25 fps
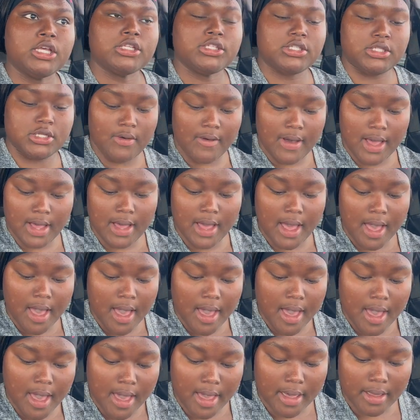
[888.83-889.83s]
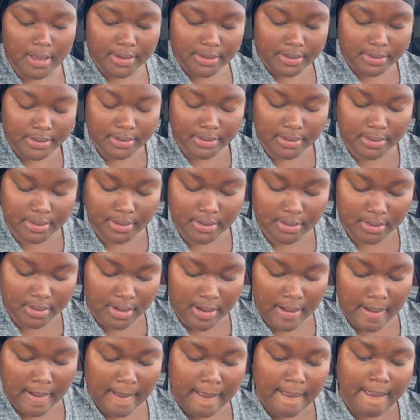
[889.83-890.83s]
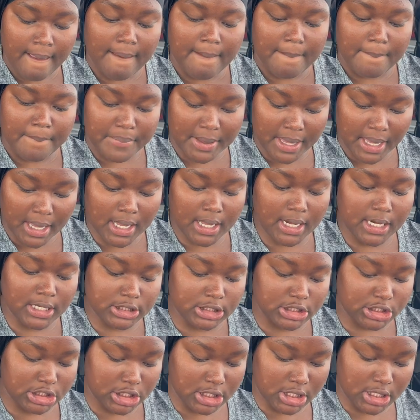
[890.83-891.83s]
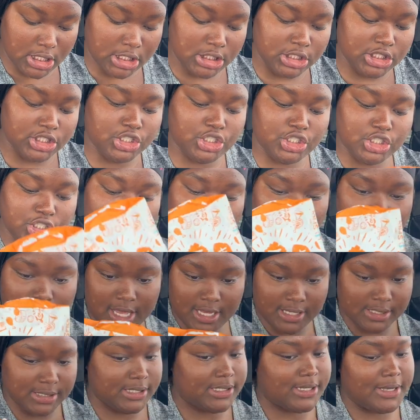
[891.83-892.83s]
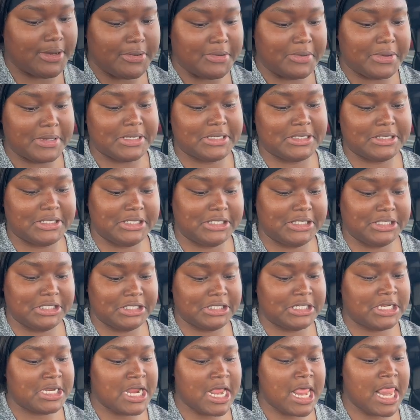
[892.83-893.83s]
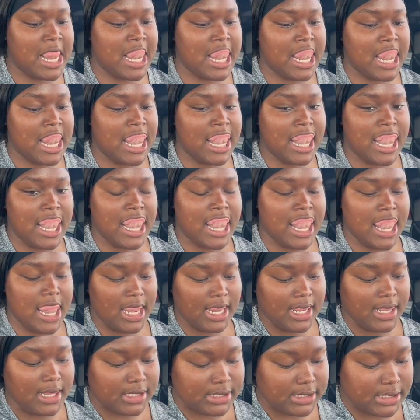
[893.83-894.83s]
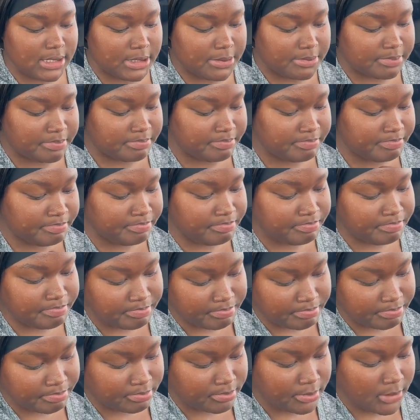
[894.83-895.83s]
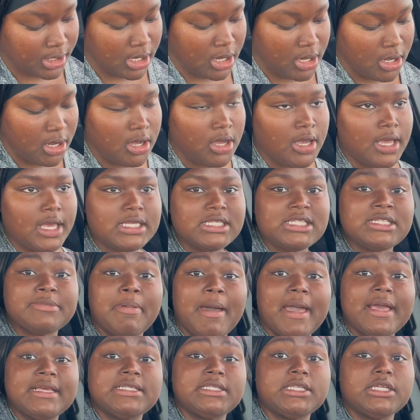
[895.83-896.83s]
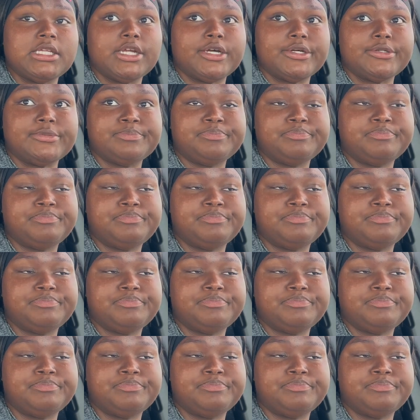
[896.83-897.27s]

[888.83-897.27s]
So I got bacon and cheese chicken sandwich. Let's see. Spicy though.